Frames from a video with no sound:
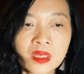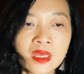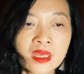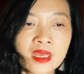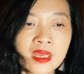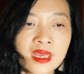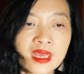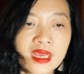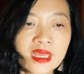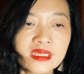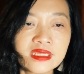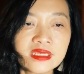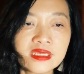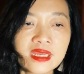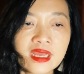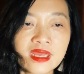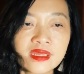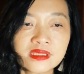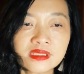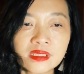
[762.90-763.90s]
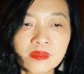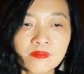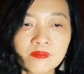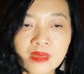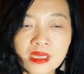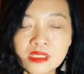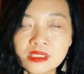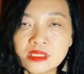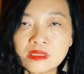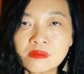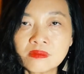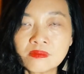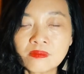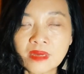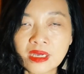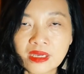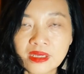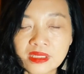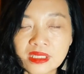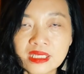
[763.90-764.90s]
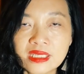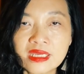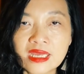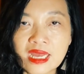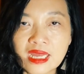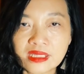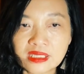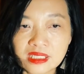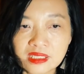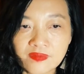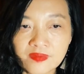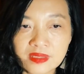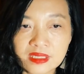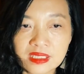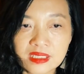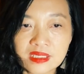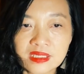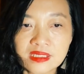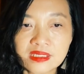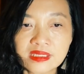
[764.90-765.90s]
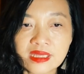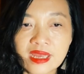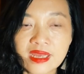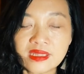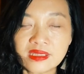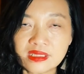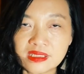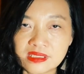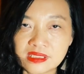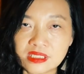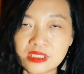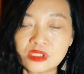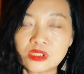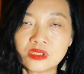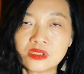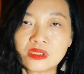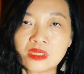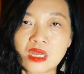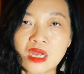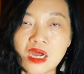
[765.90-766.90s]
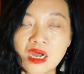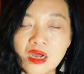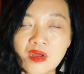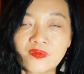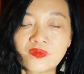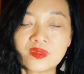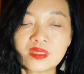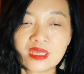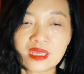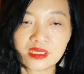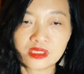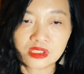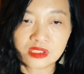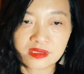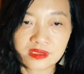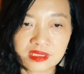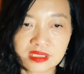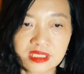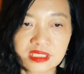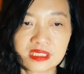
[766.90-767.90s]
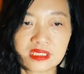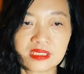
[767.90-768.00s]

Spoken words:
And it has the major marketing activities and decision of the agency.